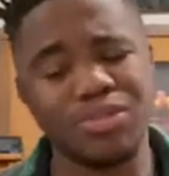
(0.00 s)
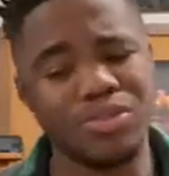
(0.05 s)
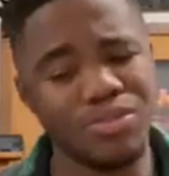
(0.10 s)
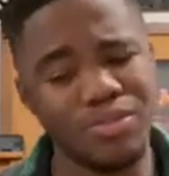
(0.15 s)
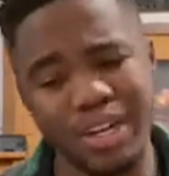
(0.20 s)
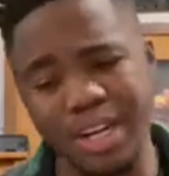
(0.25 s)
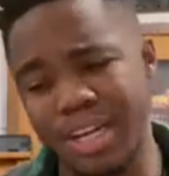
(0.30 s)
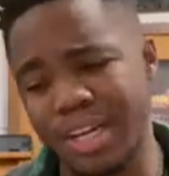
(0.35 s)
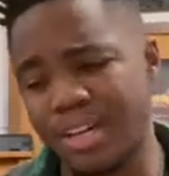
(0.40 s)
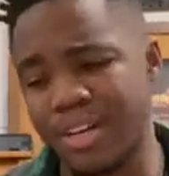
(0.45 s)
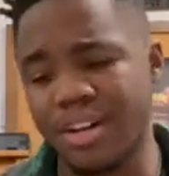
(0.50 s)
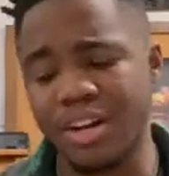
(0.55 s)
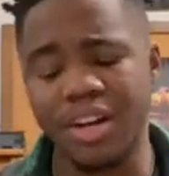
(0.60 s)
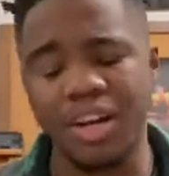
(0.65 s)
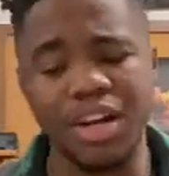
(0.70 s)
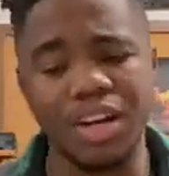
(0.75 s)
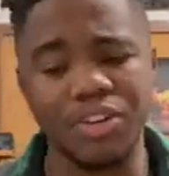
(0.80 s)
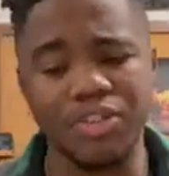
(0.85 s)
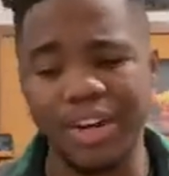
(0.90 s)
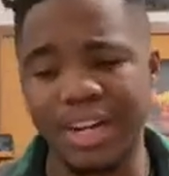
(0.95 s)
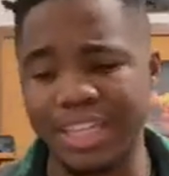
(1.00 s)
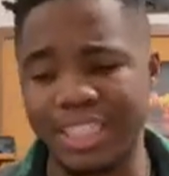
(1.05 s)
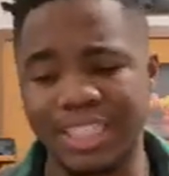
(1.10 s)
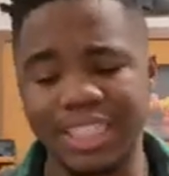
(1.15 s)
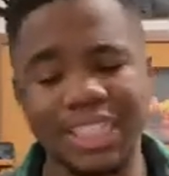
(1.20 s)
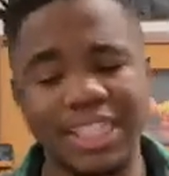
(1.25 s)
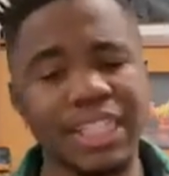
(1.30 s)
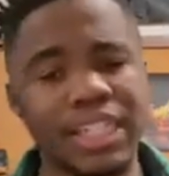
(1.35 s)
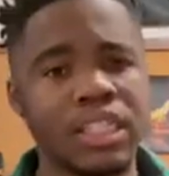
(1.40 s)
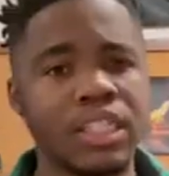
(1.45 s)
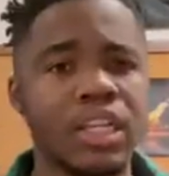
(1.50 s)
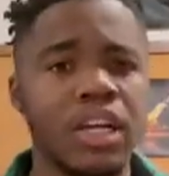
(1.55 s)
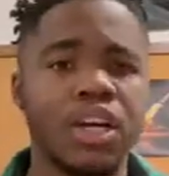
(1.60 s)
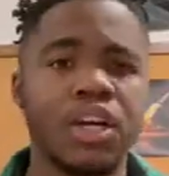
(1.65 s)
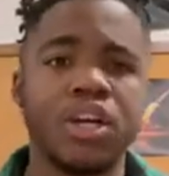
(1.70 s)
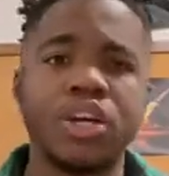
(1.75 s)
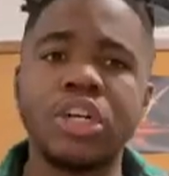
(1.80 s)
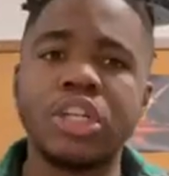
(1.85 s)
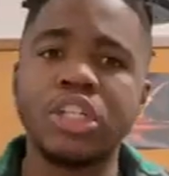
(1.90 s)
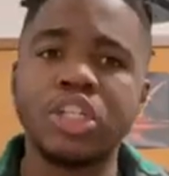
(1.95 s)
Greg Jennings,
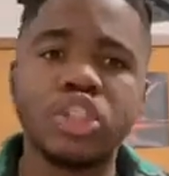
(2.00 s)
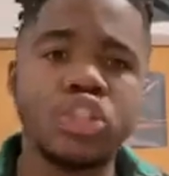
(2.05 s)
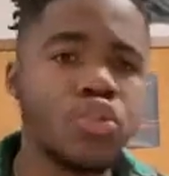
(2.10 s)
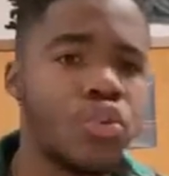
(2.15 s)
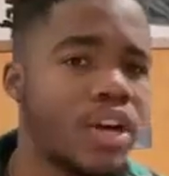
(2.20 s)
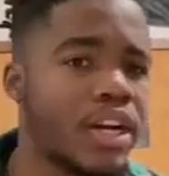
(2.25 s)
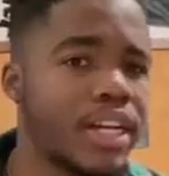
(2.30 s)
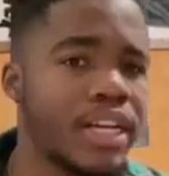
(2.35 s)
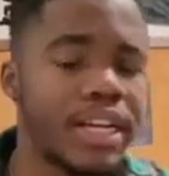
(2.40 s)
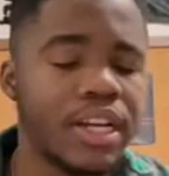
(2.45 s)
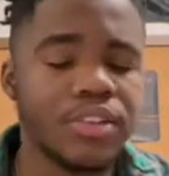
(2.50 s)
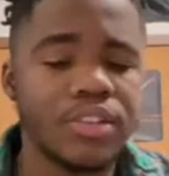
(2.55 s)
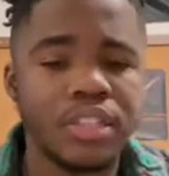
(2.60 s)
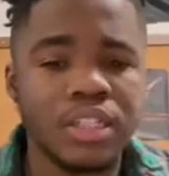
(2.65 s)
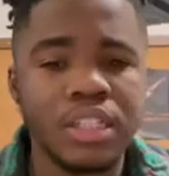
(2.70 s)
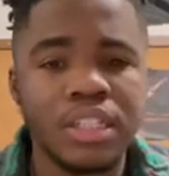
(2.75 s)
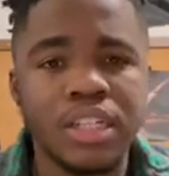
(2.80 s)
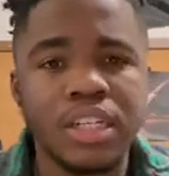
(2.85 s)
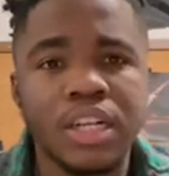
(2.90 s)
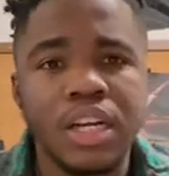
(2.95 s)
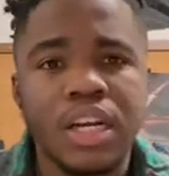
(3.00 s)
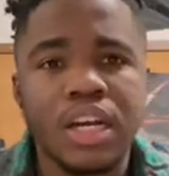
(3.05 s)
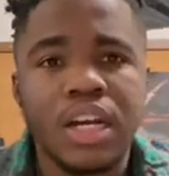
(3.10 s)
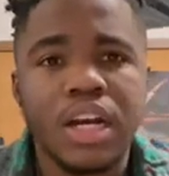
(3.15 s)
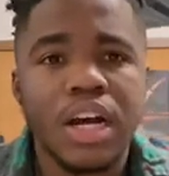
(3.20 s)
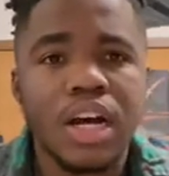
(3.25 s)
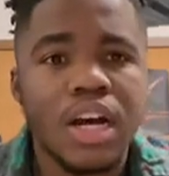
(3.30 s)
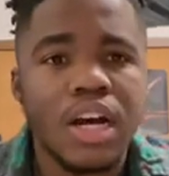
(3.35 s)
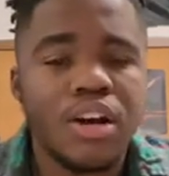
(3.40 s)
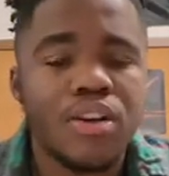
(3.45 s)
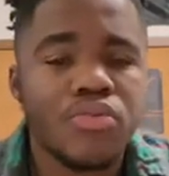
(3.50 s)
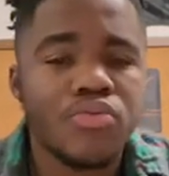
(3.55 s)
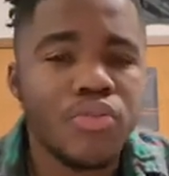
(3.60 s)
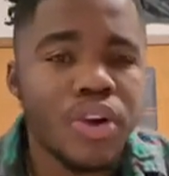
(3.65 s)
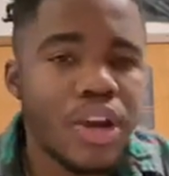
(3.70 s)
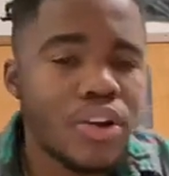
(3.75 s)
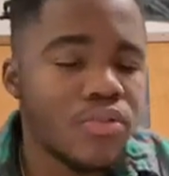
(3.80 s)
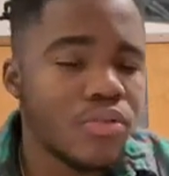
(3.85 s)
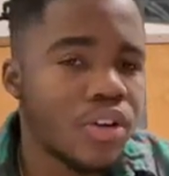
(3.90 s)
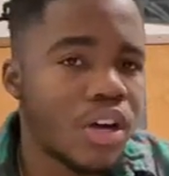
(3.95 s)
Jordy Nelson,
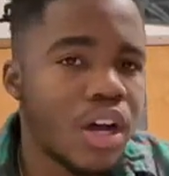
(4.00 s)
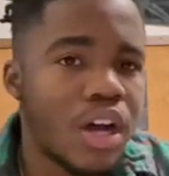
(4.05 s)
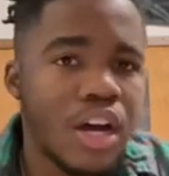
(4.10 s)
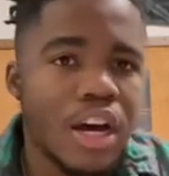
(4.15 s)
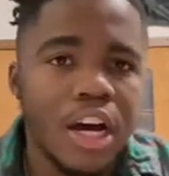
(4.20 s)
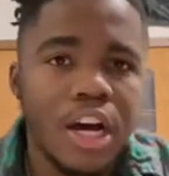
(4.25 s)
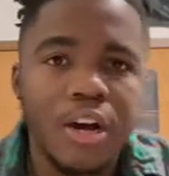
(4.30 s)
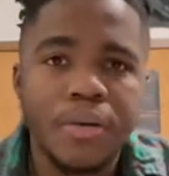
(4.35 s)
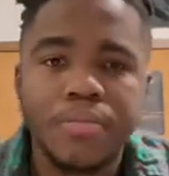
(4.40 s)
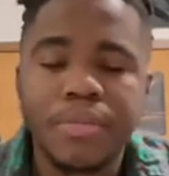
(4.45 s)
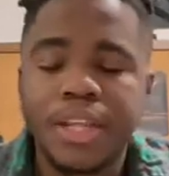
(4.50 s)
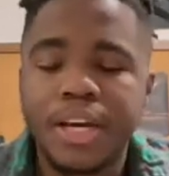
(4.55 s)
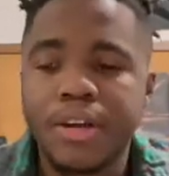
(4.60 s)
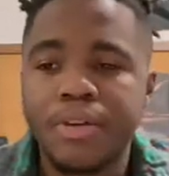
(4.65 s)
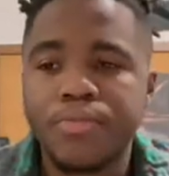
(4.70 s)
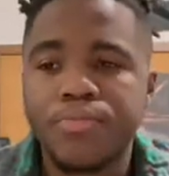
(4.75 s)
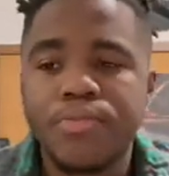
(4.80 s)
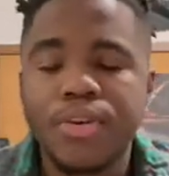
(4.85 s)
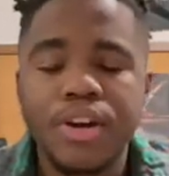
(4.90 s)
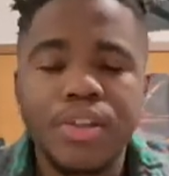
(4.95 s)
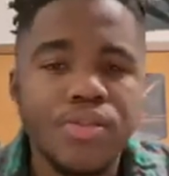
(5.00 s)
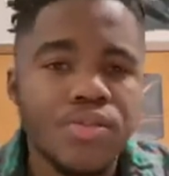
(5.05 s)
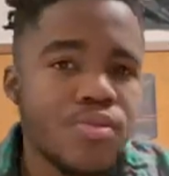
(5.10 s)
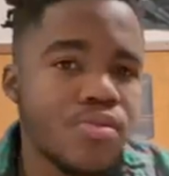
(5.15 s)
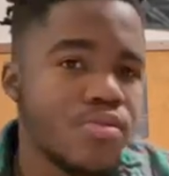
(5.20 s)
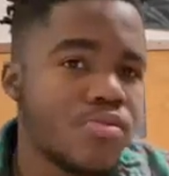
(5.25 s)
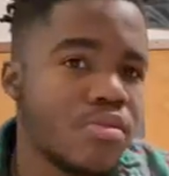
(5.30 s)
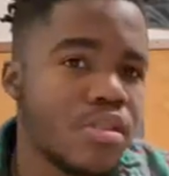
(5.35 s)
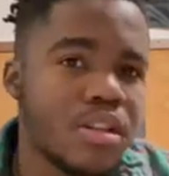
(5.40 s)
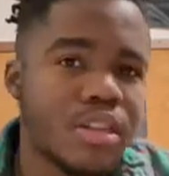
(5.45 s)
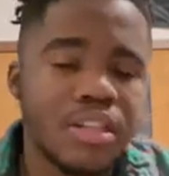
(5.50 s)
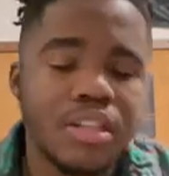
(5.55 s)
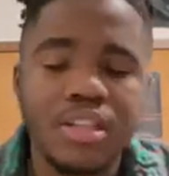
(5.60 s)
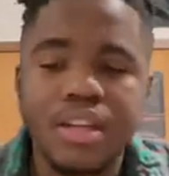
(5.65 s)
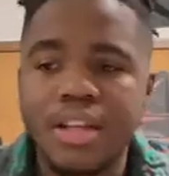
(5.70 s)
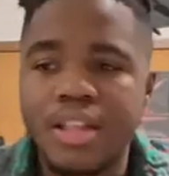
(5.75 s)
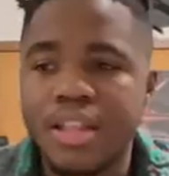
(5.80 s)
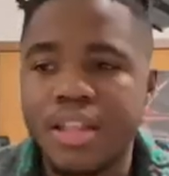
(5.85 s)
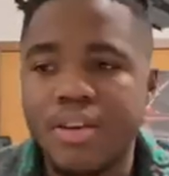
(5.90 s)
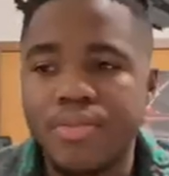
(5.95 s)
Randall Cobb. They run through
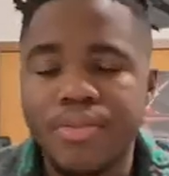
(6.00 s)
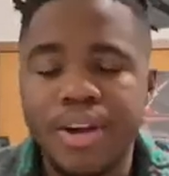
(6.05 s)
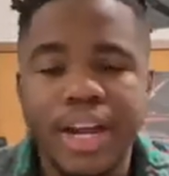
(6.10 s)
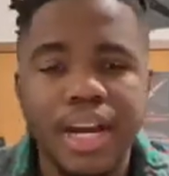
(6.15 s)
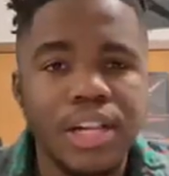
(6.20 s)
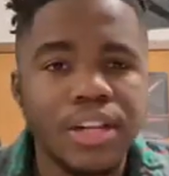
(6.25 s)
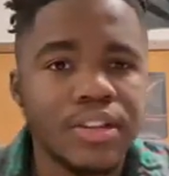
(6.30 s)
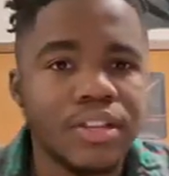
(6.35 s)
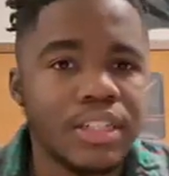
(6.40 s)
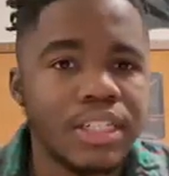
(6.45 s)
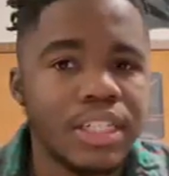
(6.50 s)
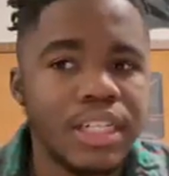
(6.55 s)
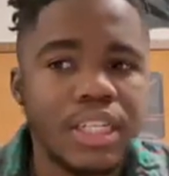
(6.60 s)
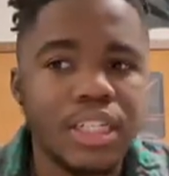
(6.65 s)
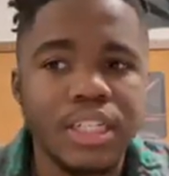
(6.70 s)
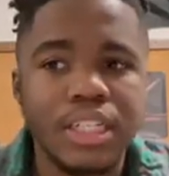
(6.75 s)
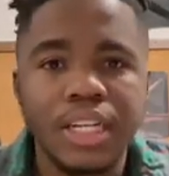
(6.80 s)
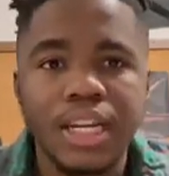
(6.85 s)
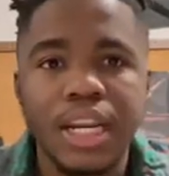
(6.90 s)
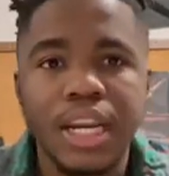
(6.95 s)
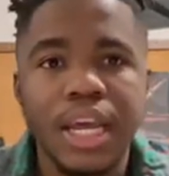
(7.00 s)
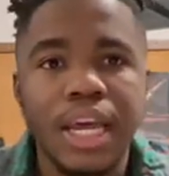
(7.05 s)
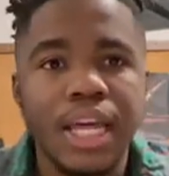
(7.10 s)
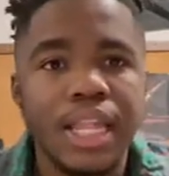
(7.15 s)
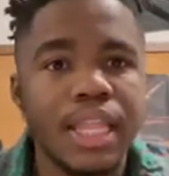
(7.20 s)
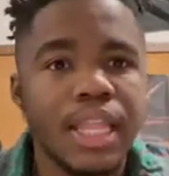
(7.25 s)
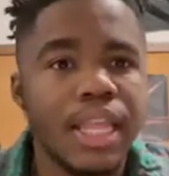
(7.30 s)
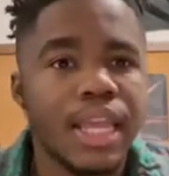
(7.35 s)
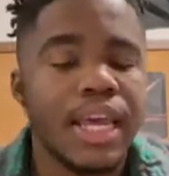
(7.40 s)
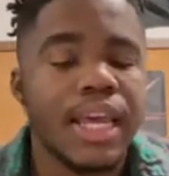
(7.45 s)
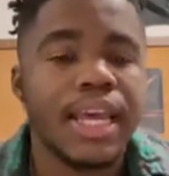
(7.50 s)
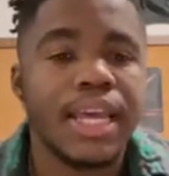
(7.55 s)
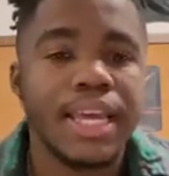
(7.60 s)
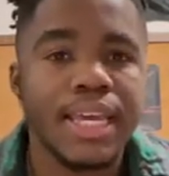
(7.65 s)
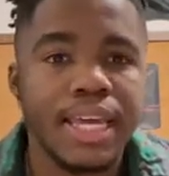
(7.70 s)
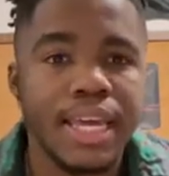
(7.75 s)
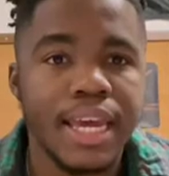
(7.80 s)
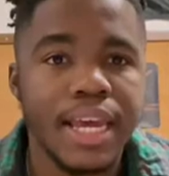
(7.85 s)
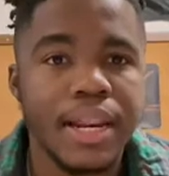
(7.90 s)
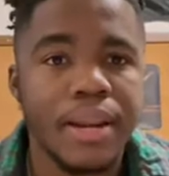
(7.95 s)
the regular season and they
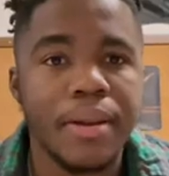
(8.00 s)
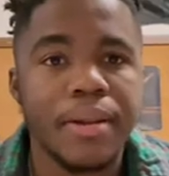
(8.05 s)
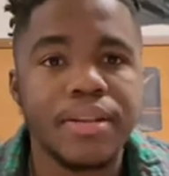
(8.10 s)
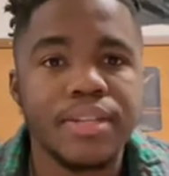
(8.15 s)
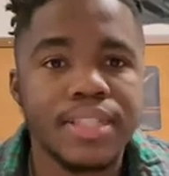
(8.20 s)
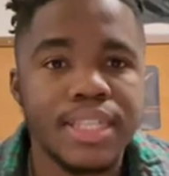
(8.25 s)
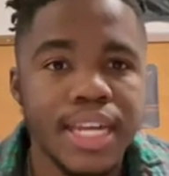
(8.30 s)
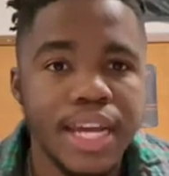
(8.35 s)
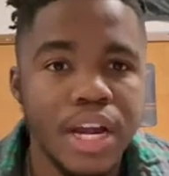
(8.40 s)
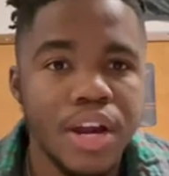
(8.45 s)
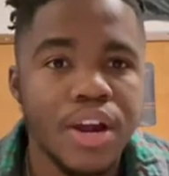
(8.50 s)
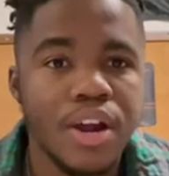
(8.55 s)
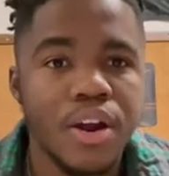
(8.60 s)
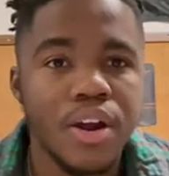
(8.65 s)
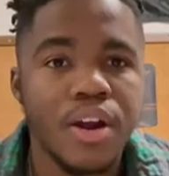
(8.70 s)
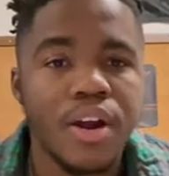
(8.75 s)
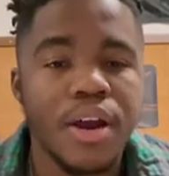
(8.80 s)
get their